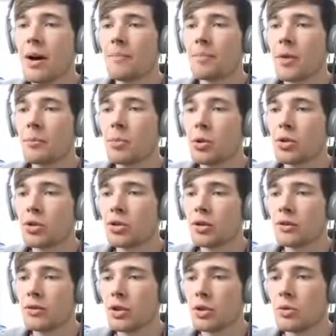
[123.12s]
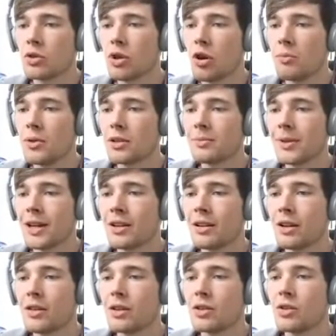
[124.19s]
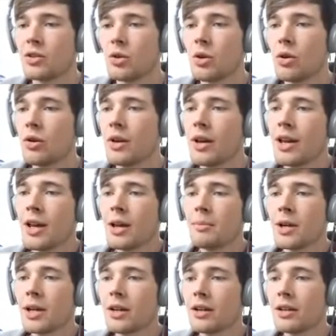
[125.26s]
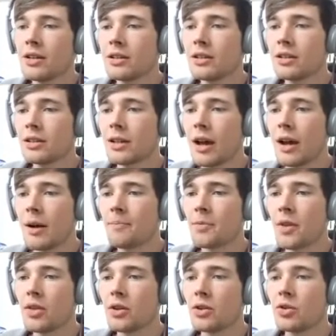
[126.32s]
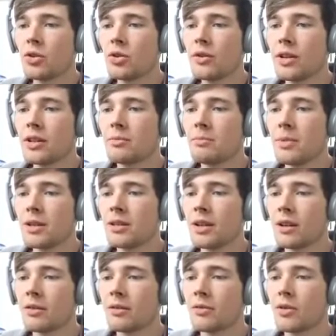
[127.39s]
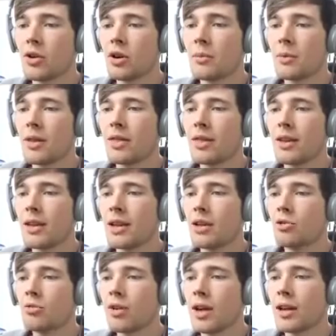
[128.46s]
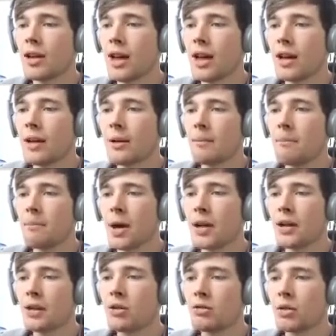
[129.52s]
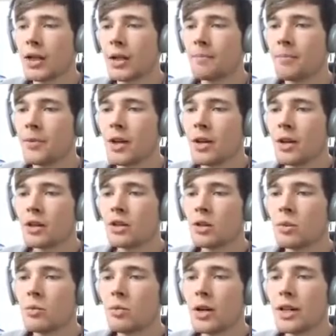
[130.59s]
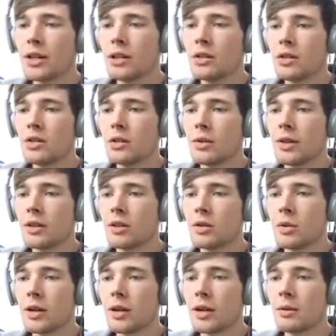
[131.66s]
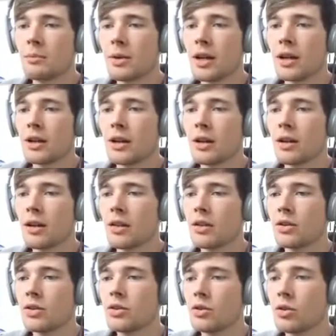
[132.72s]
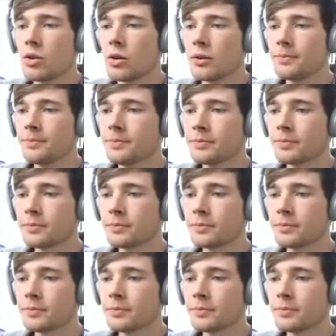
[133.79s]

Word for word: um, portion of you told me to make another door because um, the door is missing from the Great Cake Bakery. So what I to do is quickly make another door